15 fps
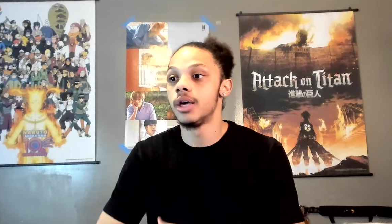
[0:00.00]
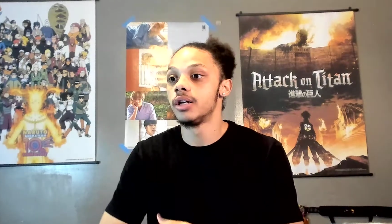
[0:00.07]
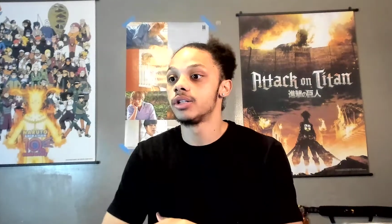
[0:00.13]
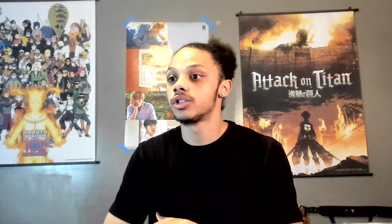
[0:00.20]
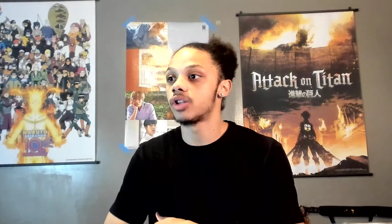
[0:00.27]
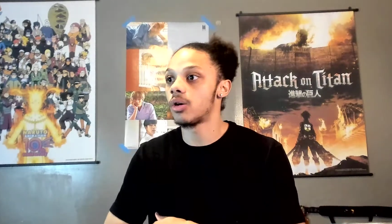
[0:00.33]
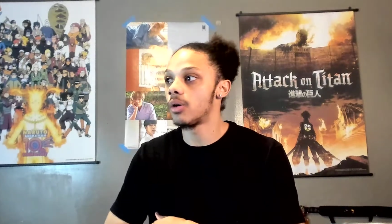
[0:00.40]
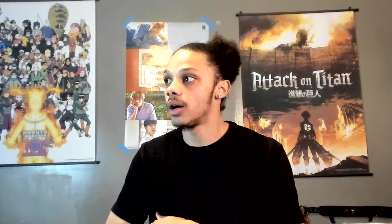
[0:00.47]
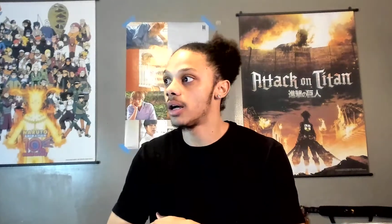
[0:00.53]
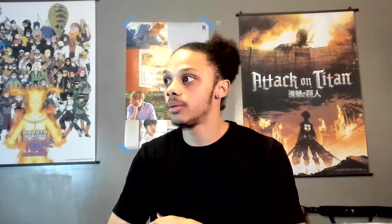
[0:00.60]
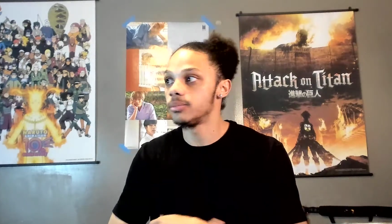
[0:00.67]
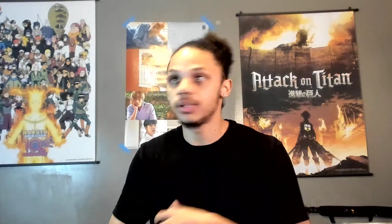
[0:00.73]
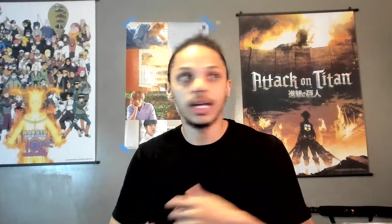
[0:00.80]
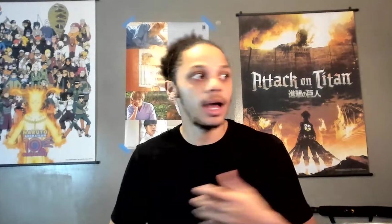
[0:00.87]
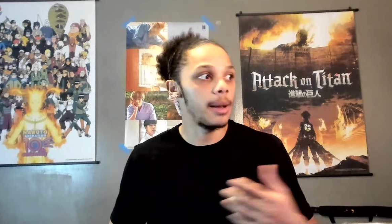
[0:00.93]
So um,
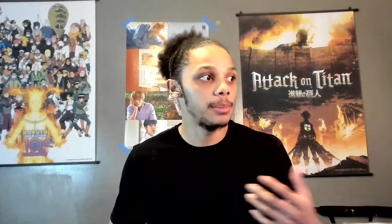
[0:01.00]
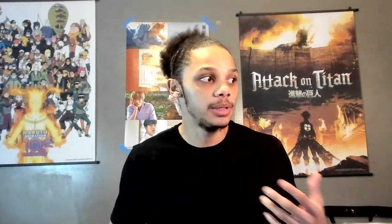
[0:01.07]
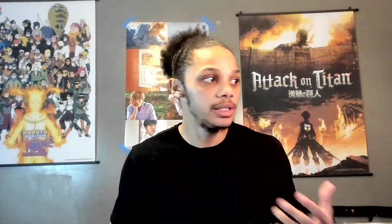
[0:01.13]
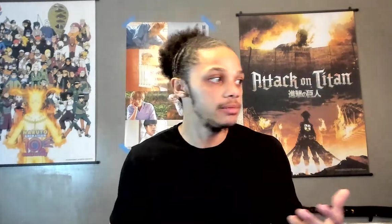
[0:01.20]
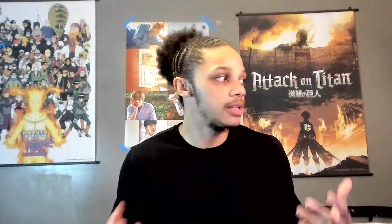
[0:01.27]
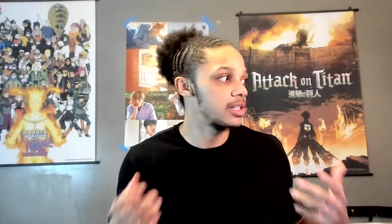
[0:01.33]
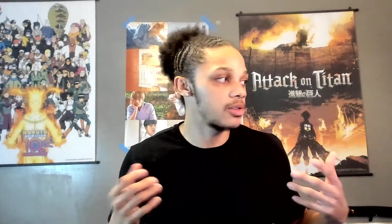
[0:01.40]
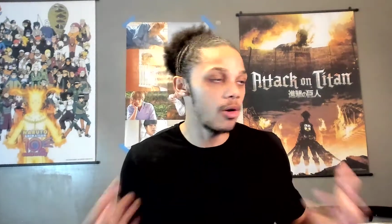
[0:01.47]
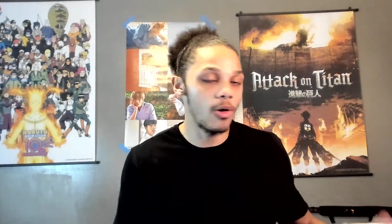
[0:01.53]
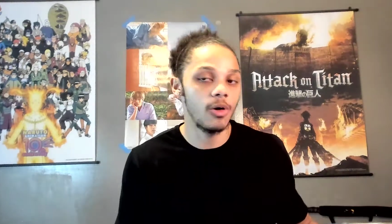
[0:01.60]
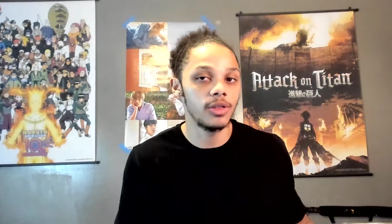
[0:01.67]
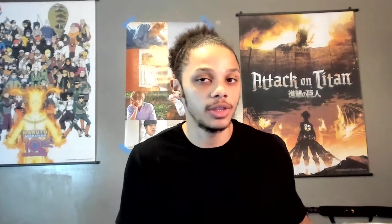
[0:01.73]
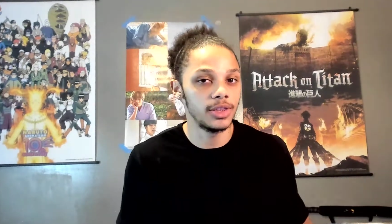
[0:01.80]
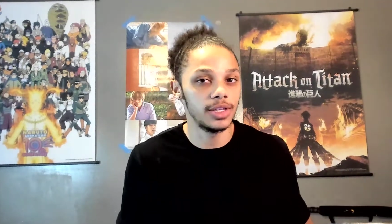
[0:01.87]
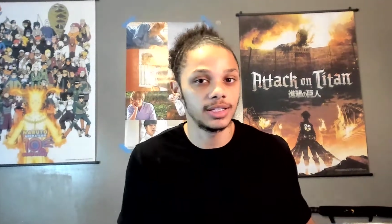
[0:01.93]
yeah, I believe that's
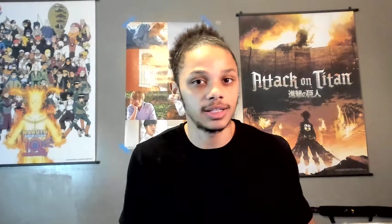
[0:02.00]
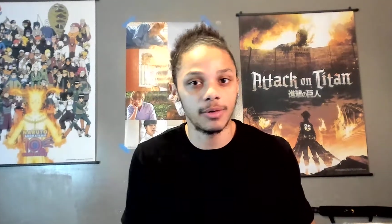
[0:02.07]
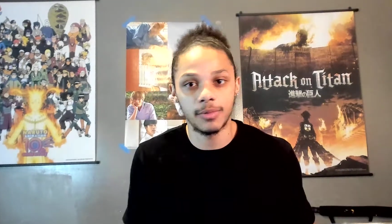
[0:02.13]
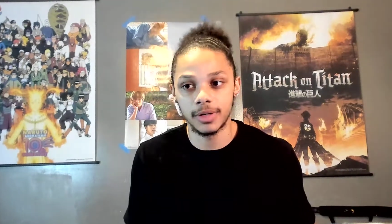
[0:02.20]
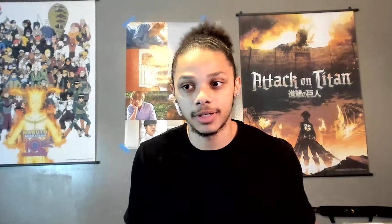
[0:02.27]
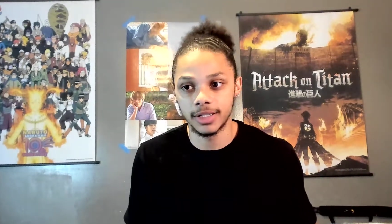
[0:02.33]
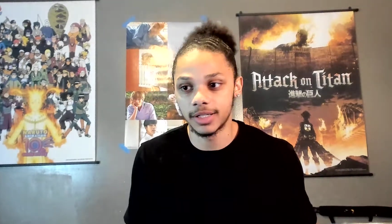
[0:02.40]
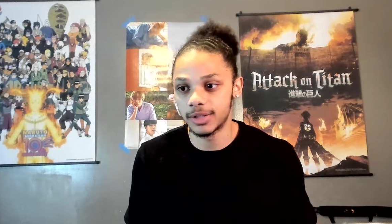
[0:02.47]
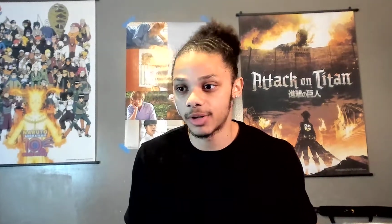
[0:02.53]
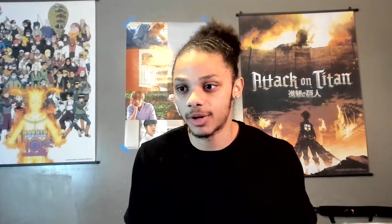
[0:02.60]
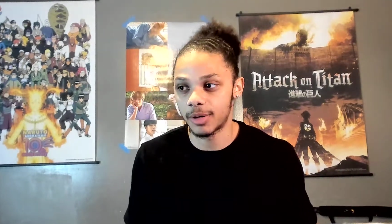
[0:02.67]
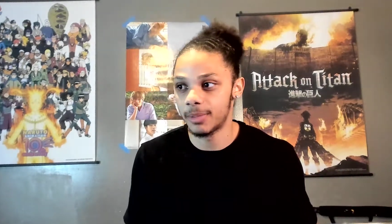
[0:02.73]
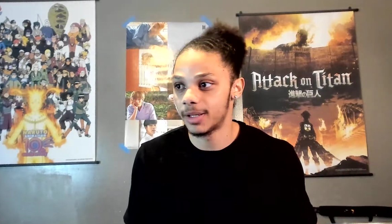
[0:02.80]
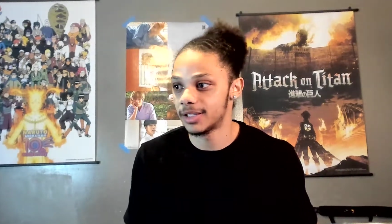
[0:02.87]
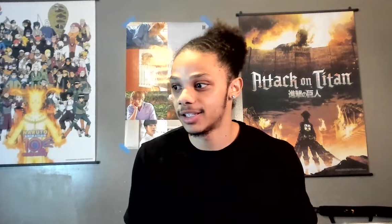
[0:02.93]
all the things I wanted to talk
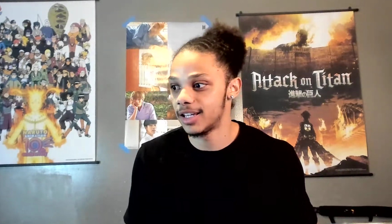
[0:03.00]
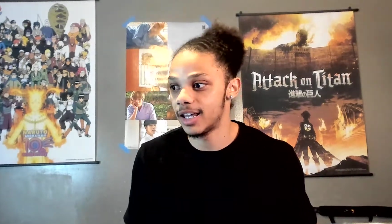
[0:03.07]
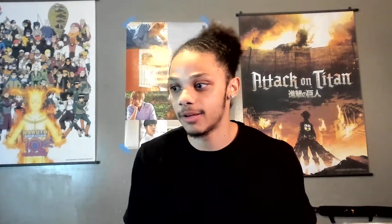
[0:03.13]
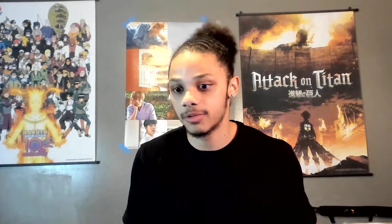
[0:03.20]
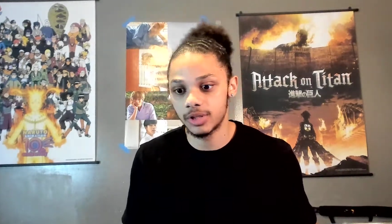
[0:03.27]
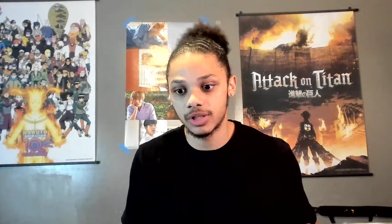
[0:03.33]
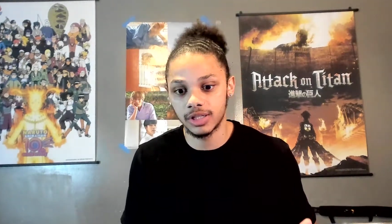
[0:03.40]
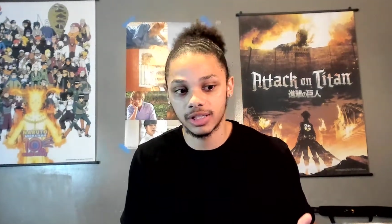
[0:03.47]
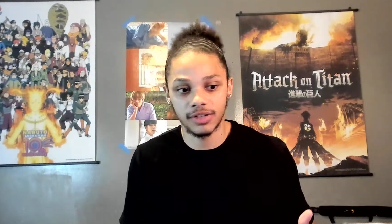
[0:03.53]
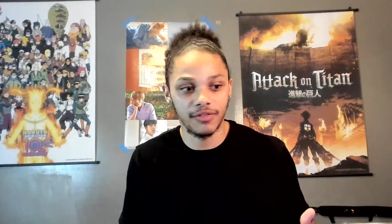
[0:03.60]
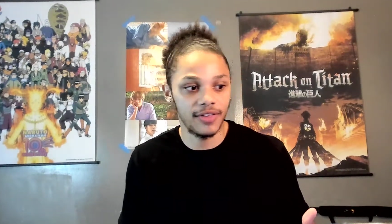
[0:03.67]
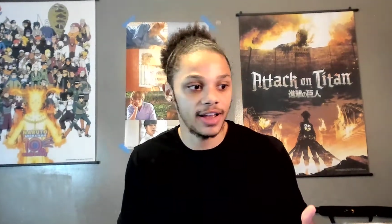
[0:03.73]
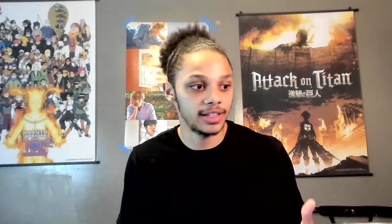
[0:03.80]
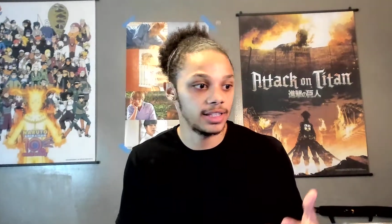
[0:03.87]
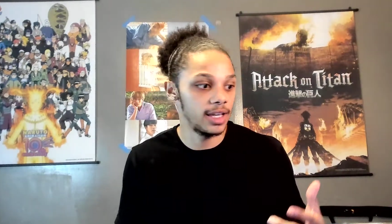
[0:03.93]
about today was just the
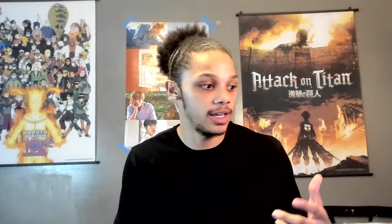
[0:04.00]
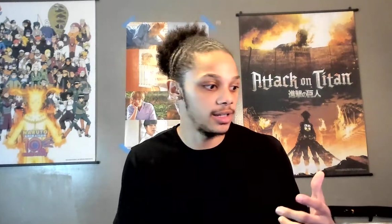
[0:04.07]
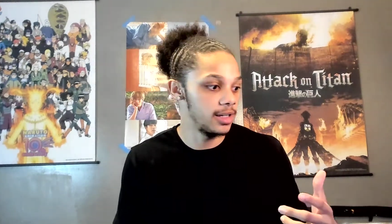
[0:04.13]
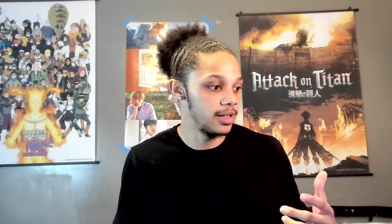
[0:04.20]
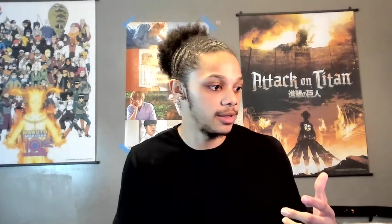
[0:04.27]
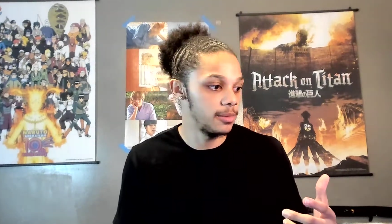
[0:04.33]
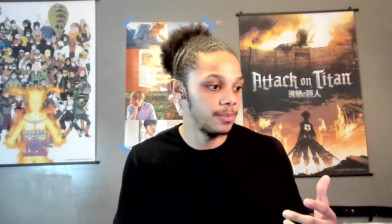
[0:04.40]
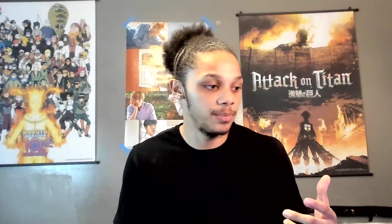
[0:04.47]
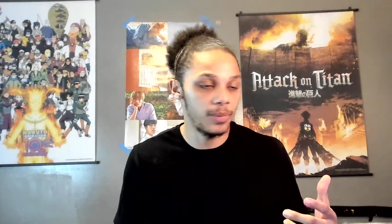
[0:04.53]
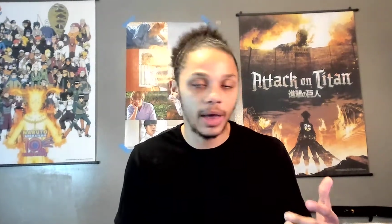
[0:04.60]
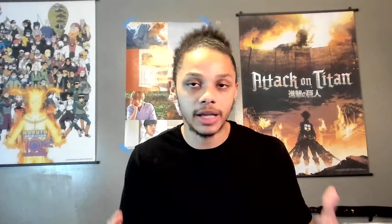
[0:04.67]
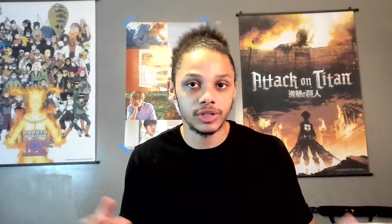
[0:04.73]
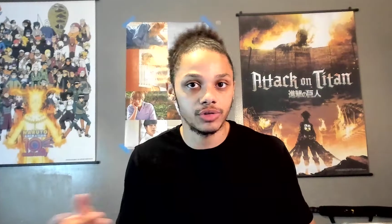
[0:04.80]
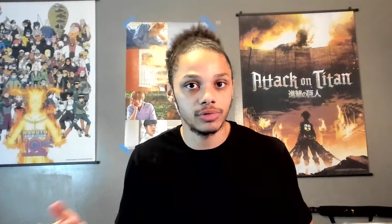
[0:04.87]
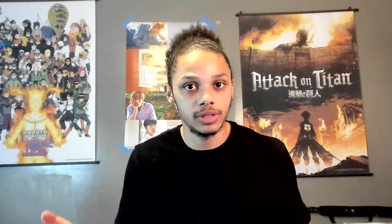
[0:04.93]
fact that um, I
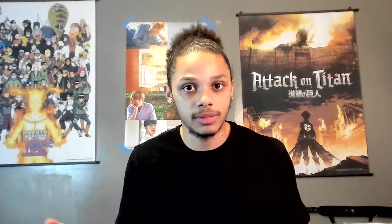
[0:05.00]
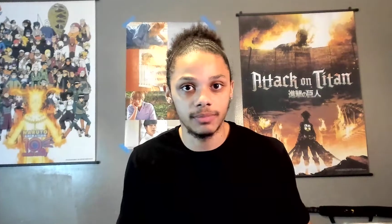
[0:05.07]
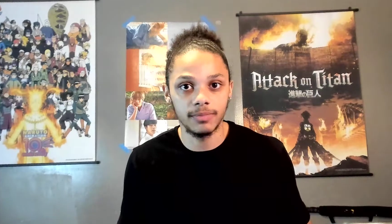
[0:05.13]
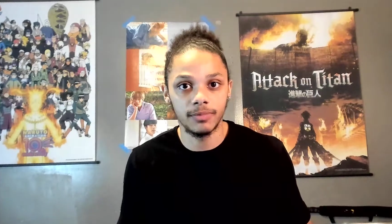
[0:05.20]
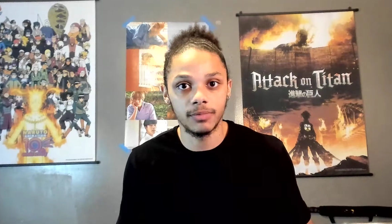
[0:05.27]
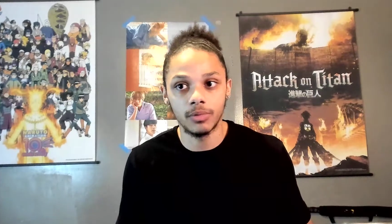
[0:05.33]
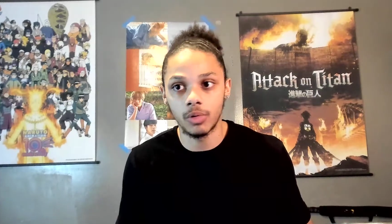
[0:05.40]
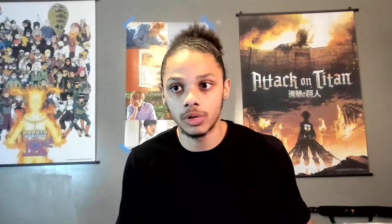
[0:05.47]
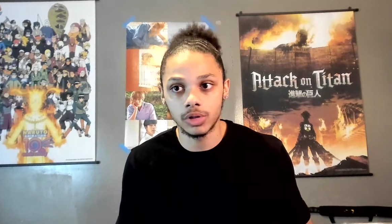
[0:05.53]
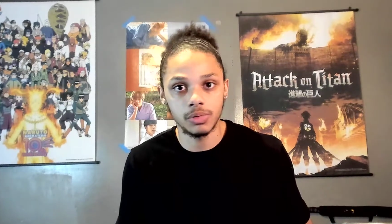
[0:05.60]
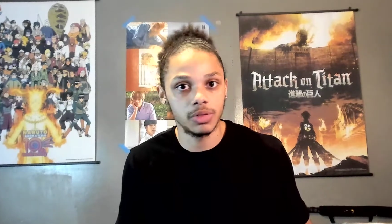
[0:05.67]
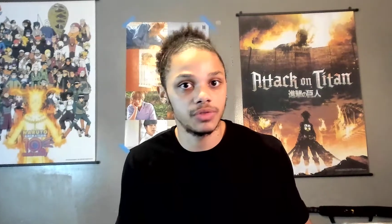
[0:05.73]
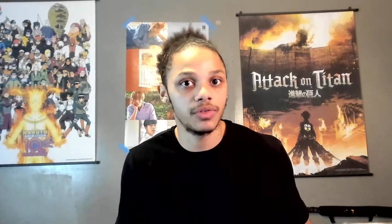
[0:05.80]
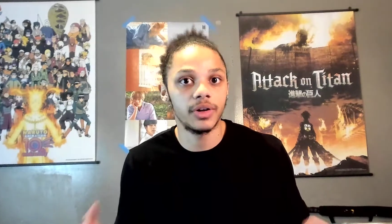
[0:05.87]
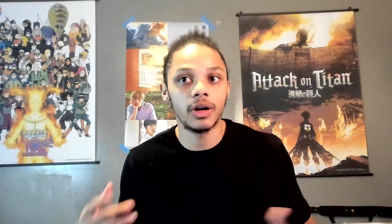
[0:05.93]
stream on
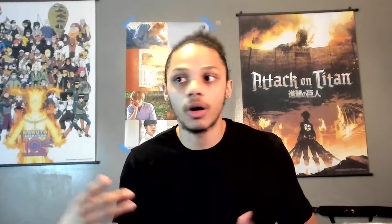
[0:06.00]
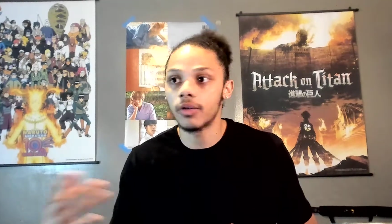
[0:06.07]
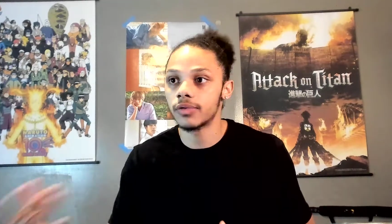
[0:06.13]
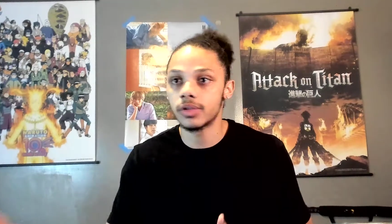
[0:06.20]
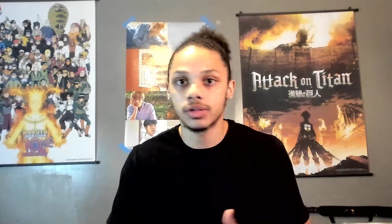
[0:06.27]
Twitch very often.